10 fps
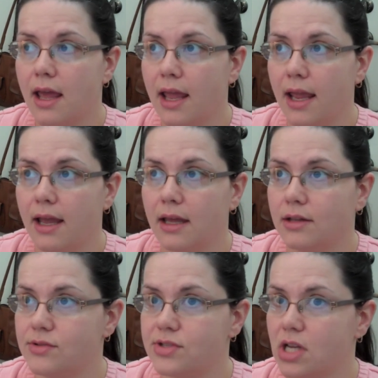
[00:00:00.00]

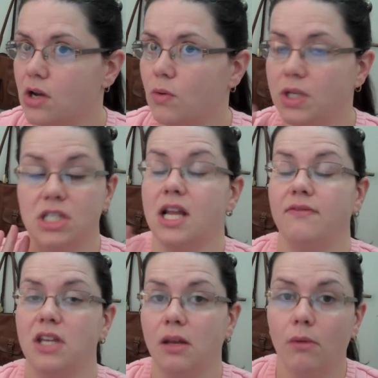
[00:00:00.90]
and so we just have
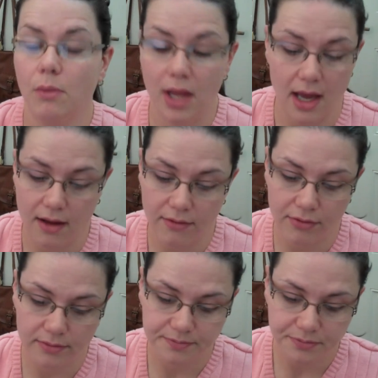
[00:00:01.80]
to eat what we have.